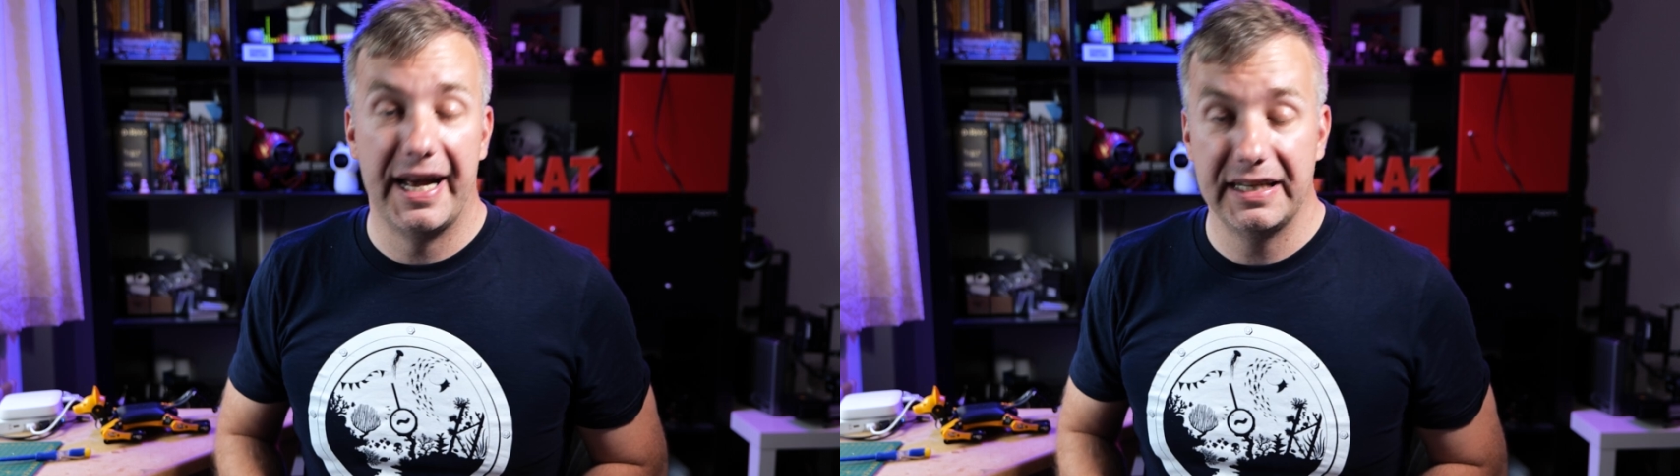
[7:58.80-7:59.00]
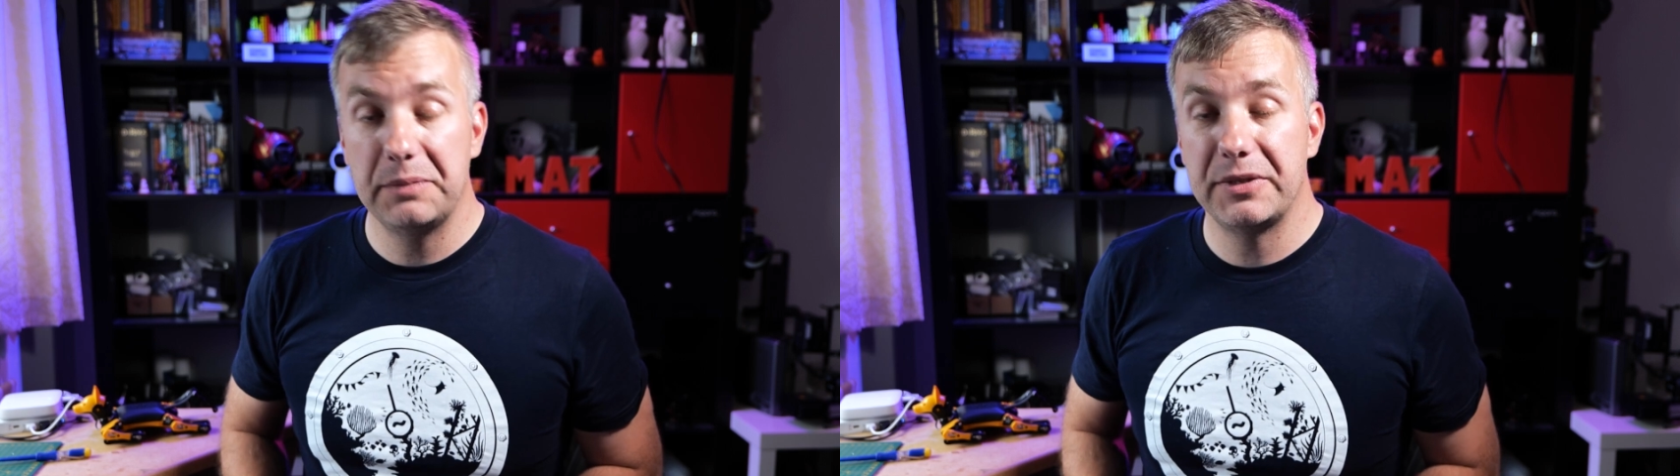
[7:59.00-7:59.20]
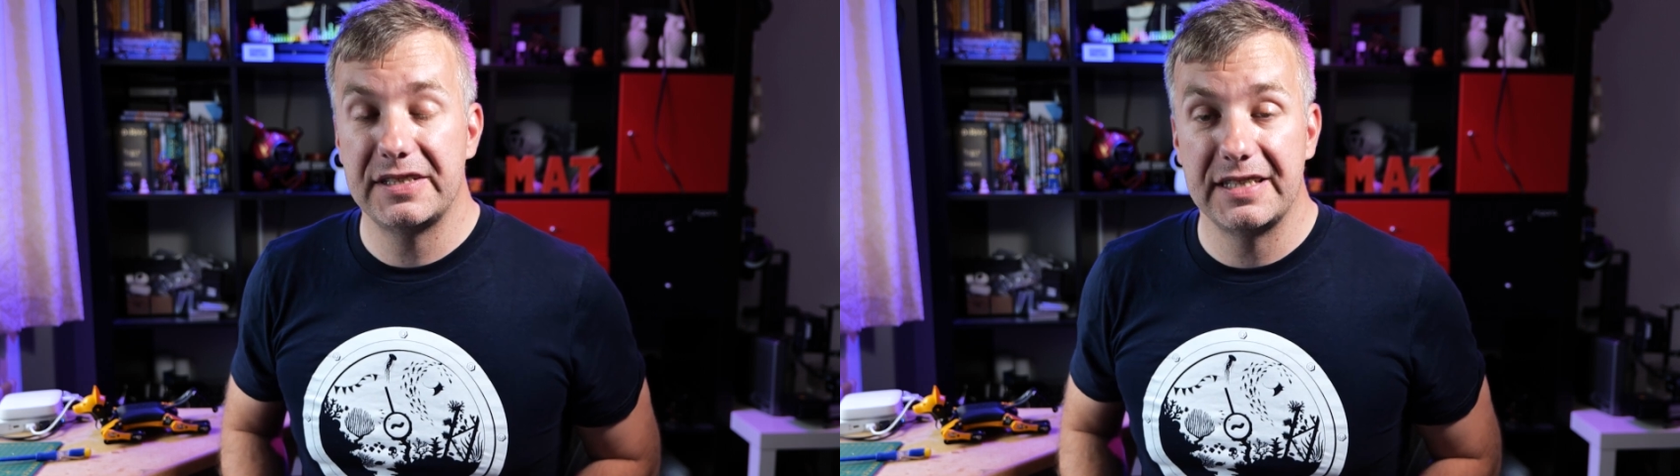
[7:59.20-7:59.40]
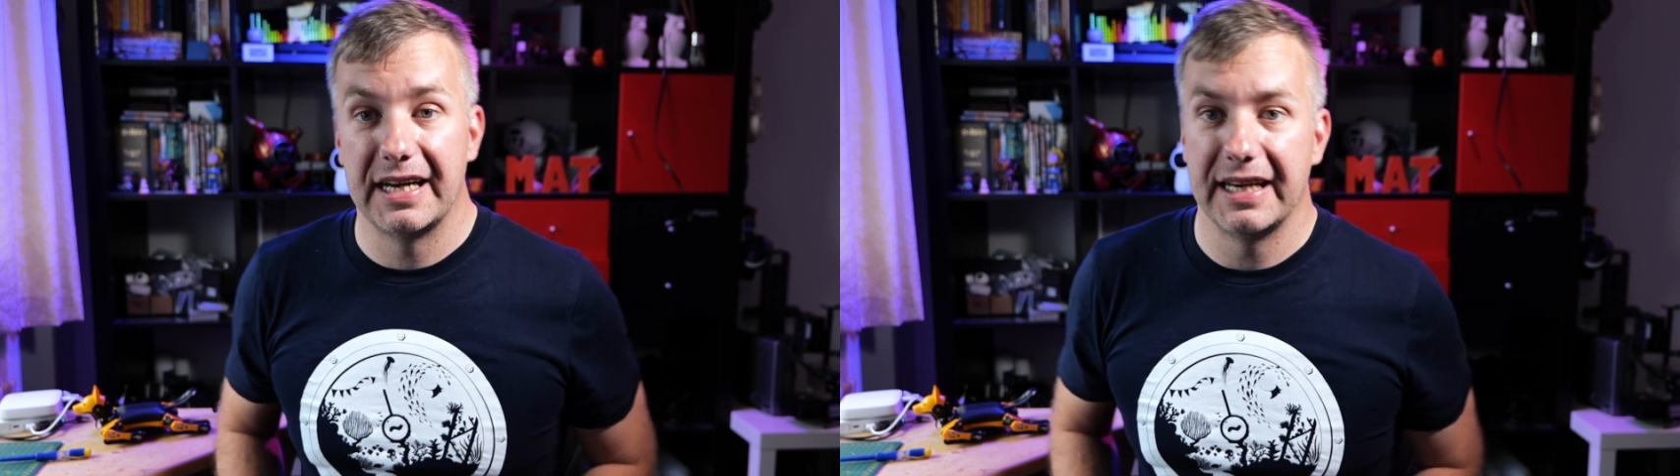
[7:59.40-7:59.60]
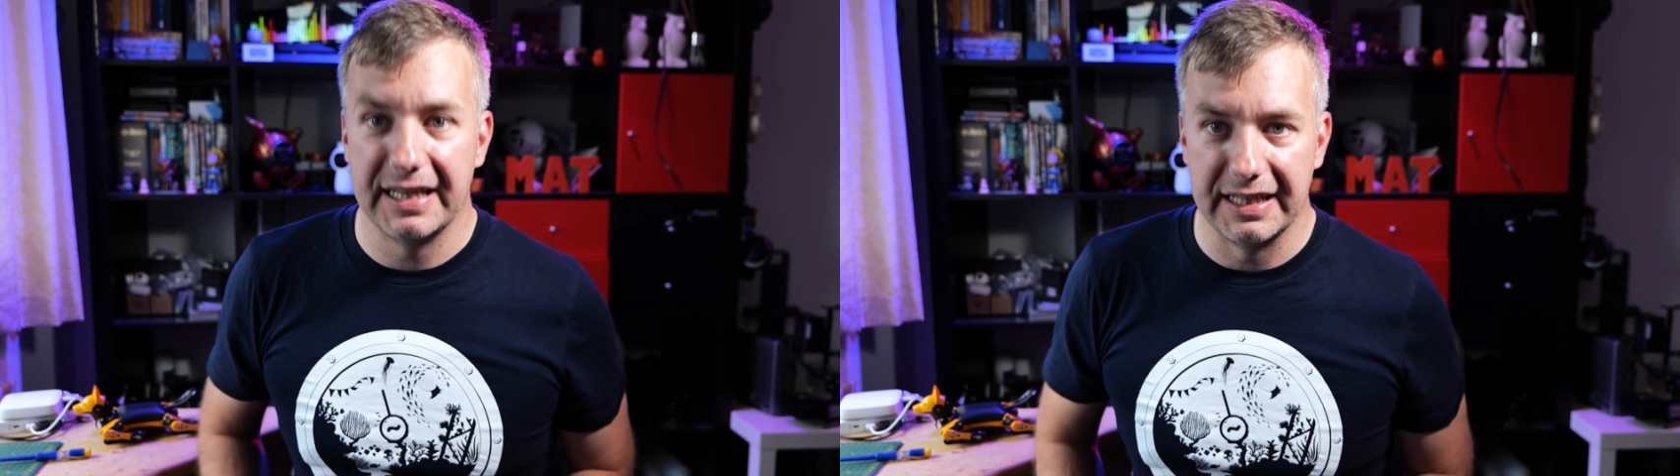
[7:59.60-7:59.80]
any
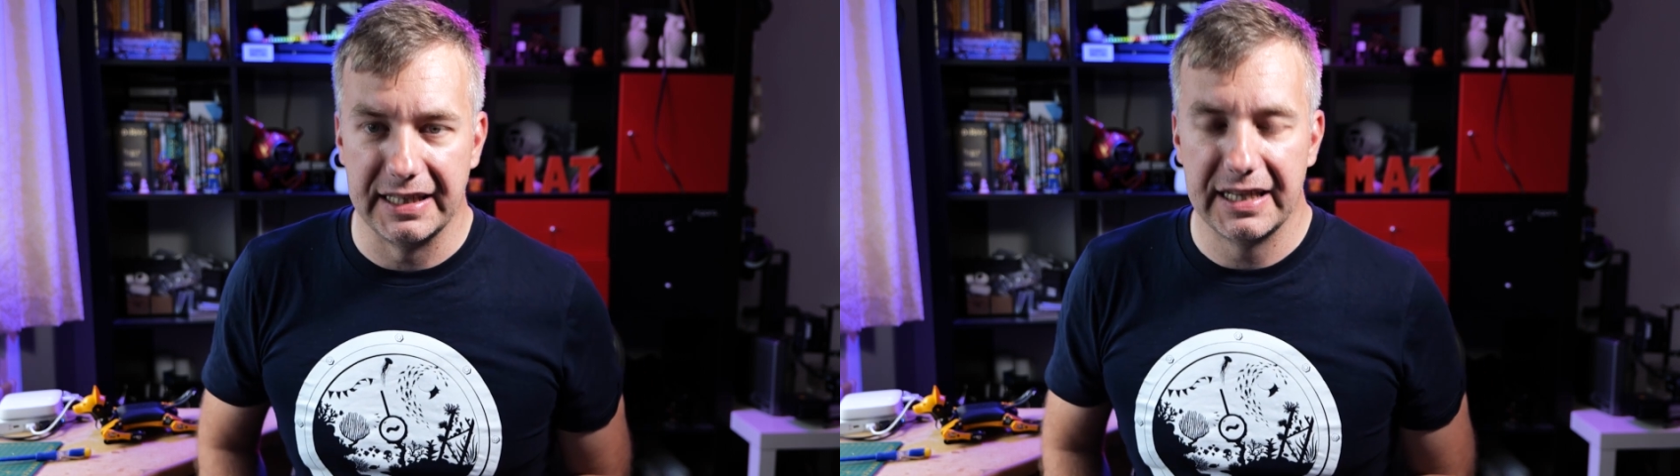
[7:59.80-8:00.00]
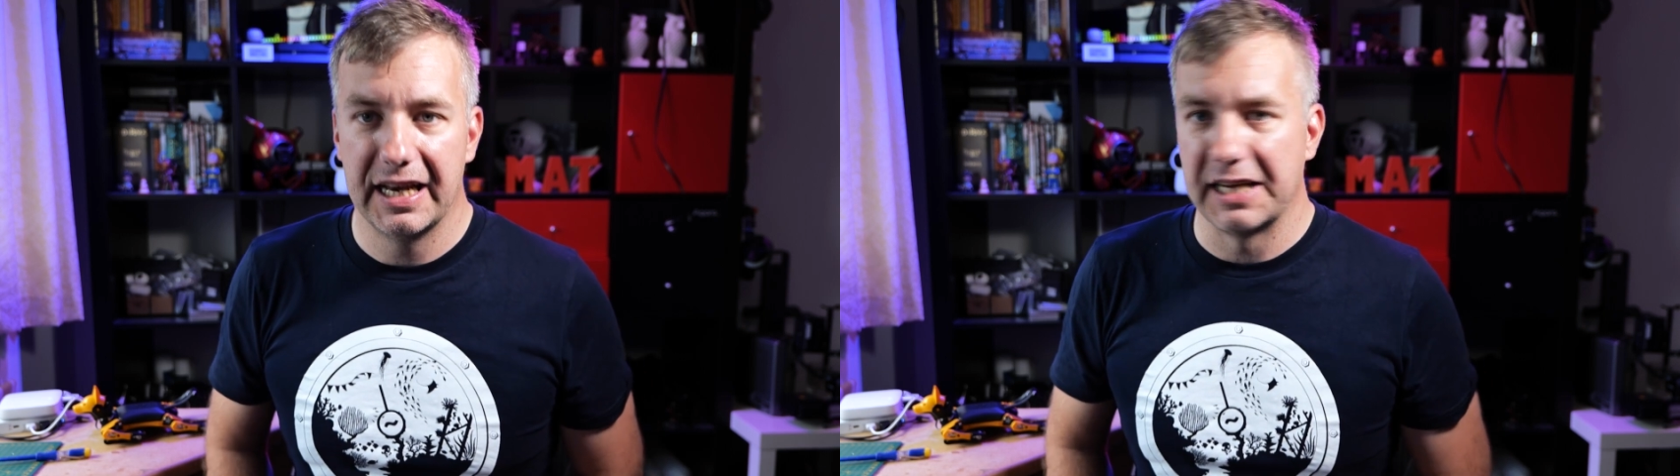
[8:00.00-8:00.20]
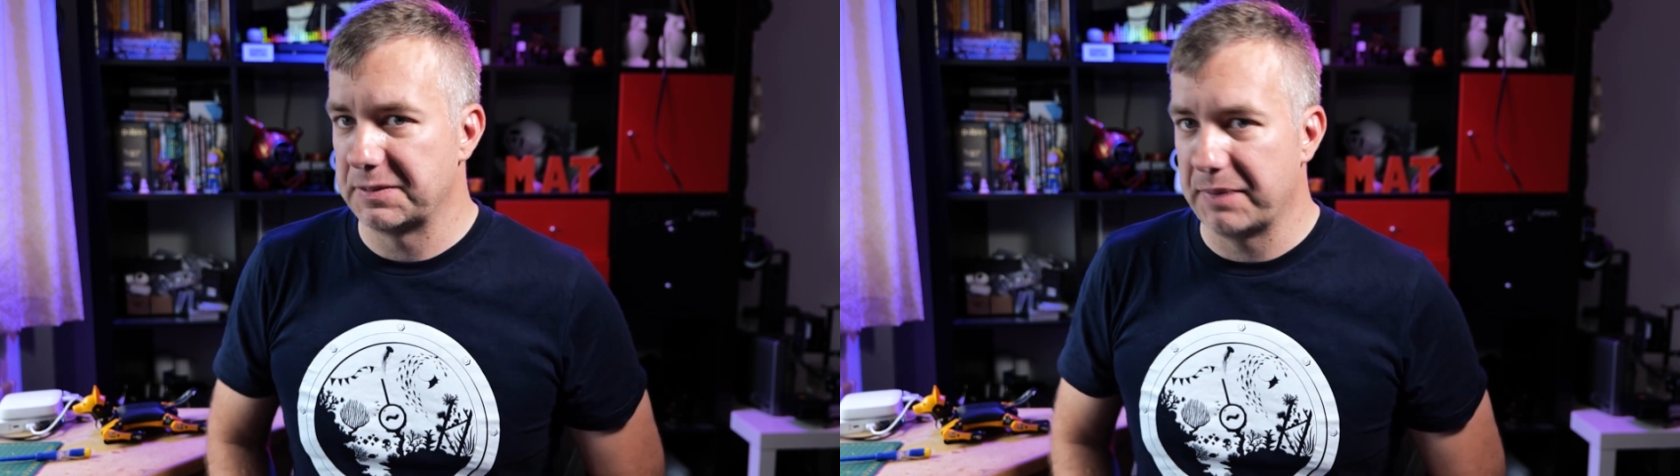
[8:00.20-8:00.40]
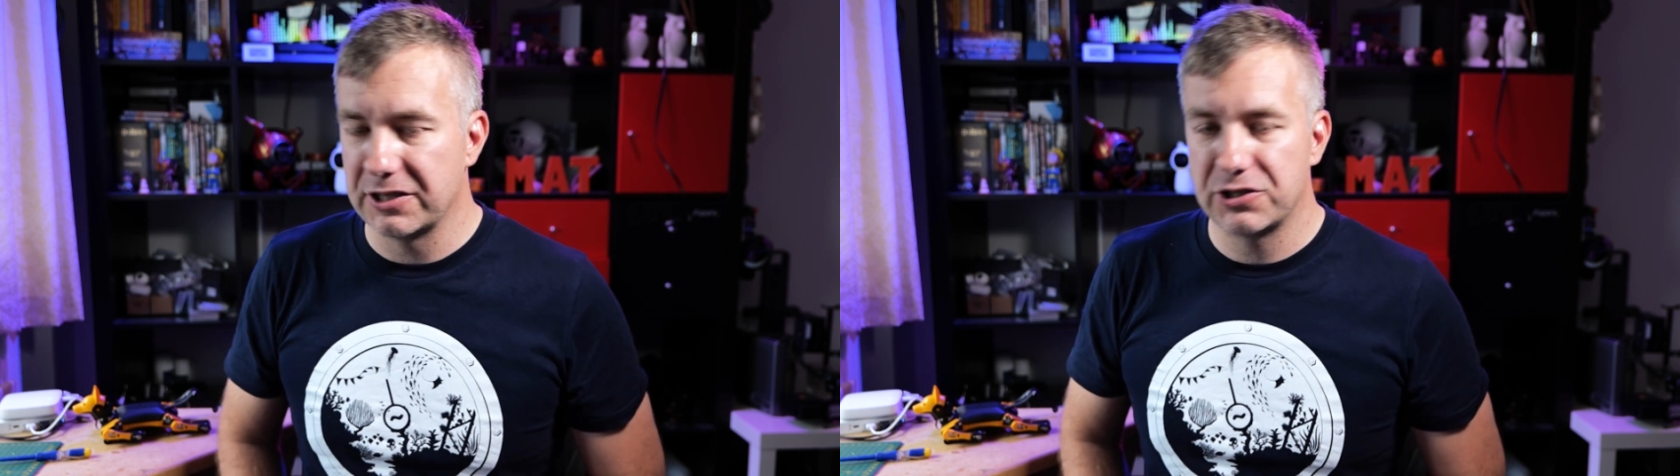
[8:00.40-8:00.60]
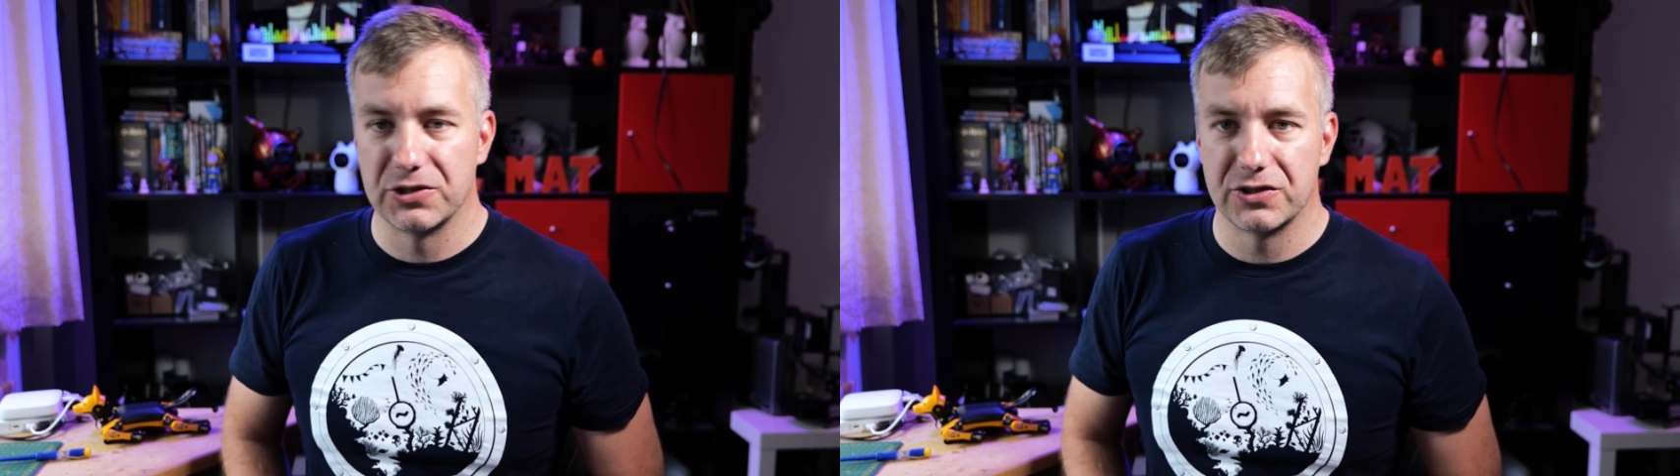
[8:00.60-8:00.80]
PCIe
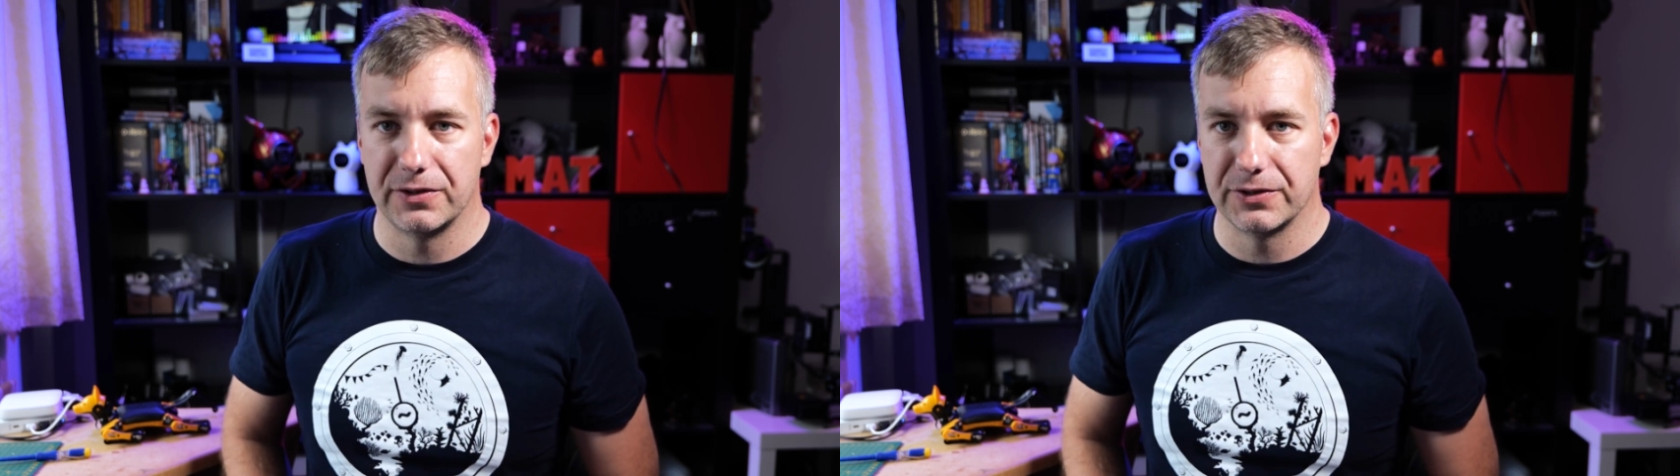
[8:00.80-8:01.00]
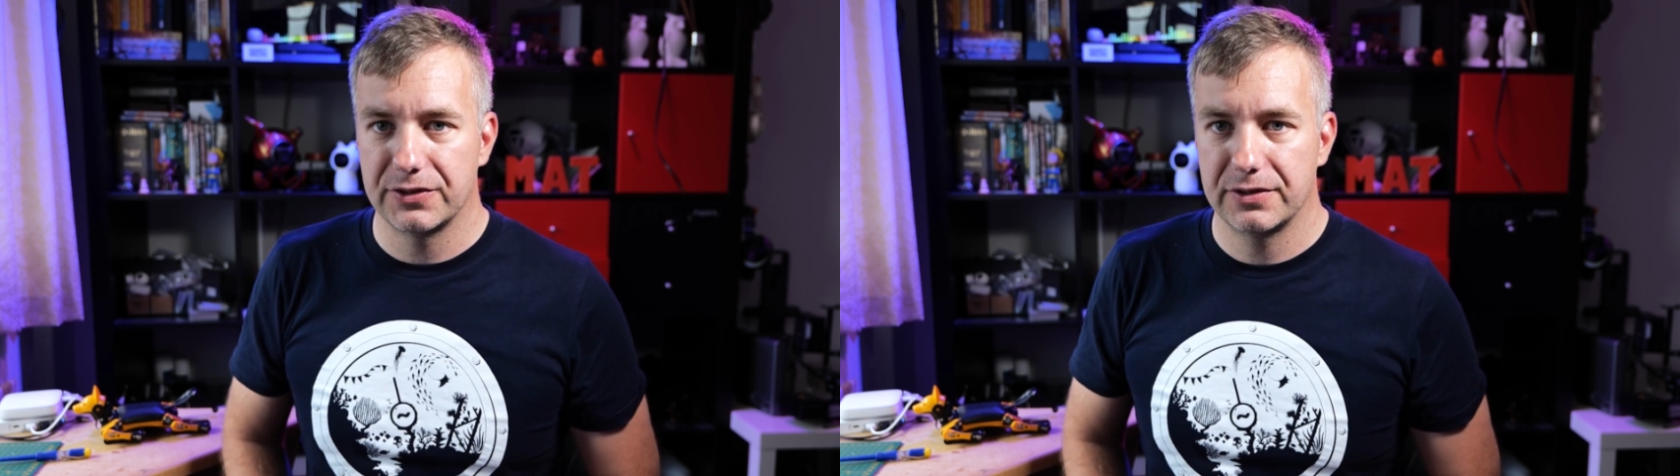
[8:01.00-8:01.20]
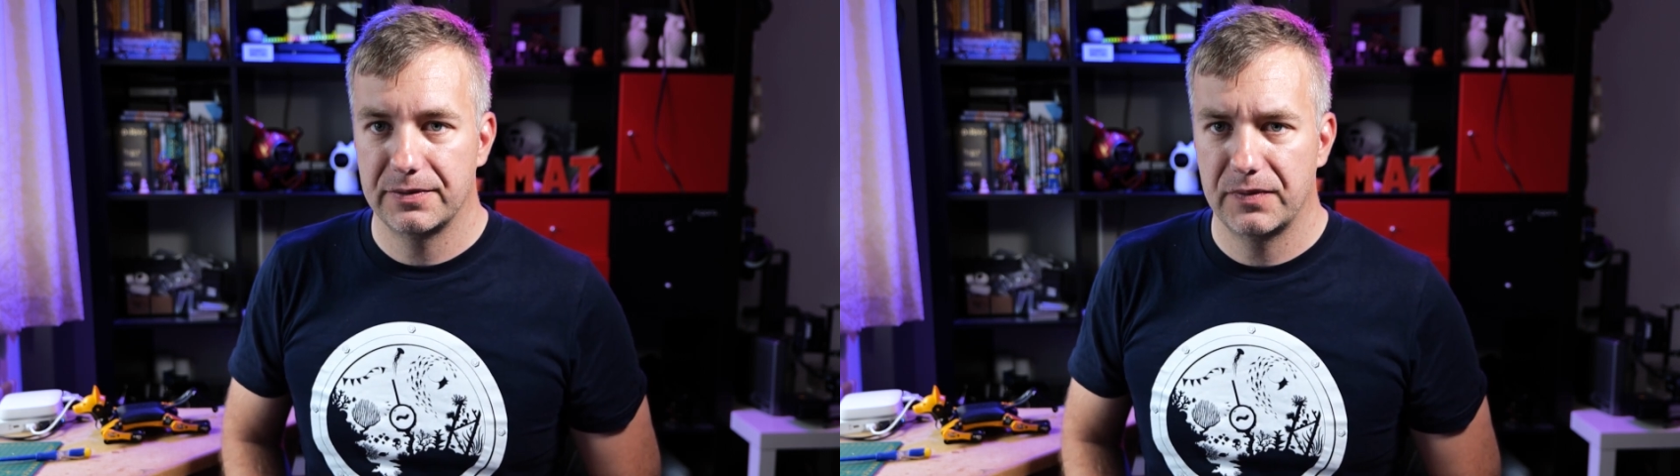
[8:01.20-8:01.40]
expansion slots.